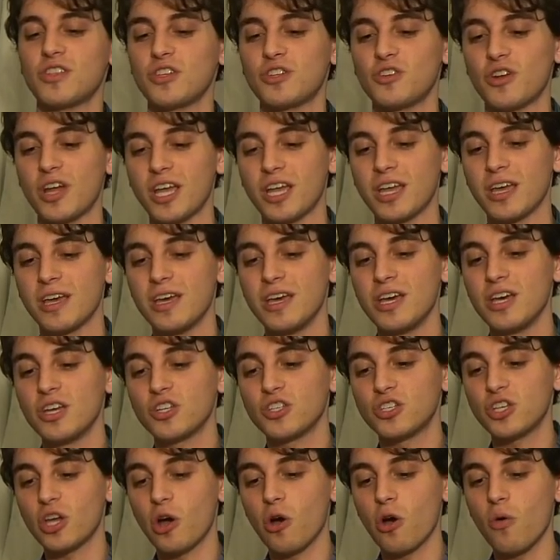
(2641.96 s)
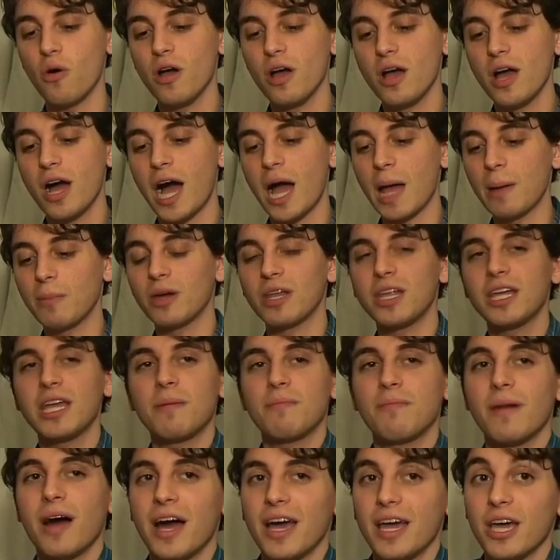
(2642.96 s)
of the drink. So I'm going to
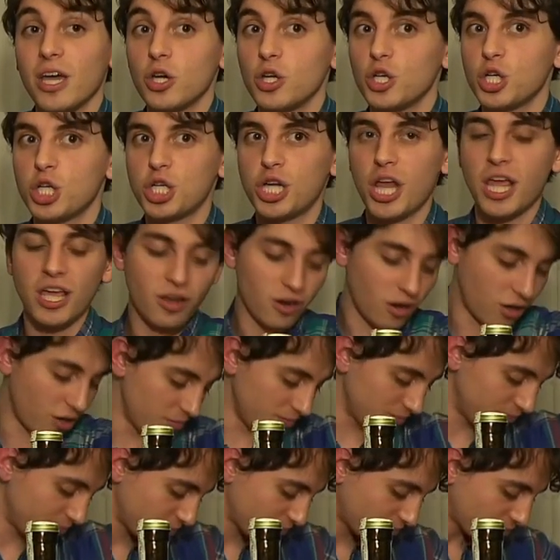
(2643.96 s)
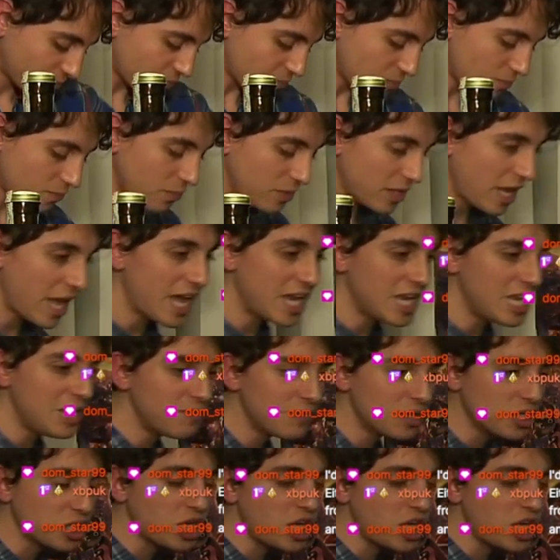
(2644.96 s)
get my shaker. I need my